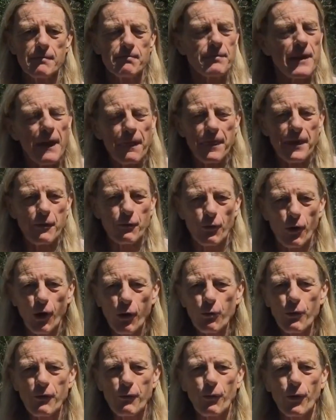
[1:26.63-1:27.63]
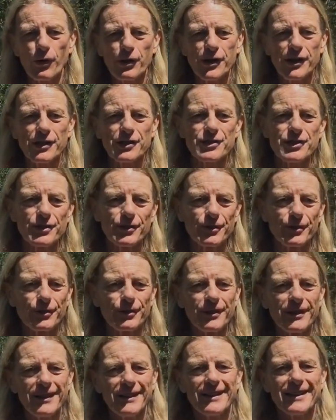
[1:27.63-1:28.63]
Nothing wrong with wanting
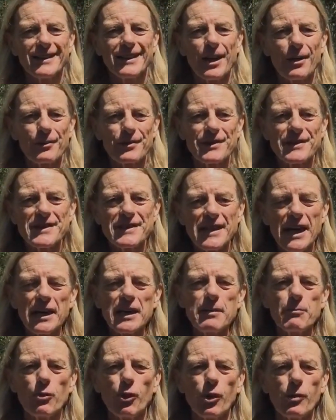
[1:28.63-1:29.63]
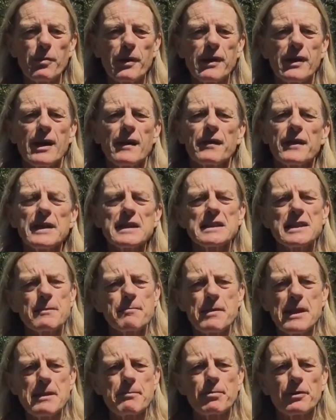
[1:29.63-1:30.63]
to go and study more, but these are the
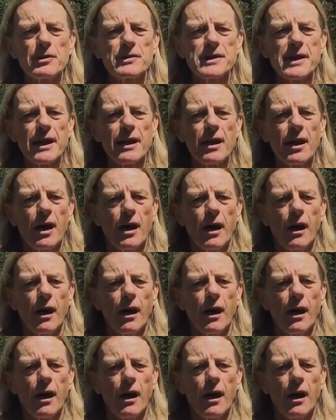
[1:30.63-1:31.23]
people who say,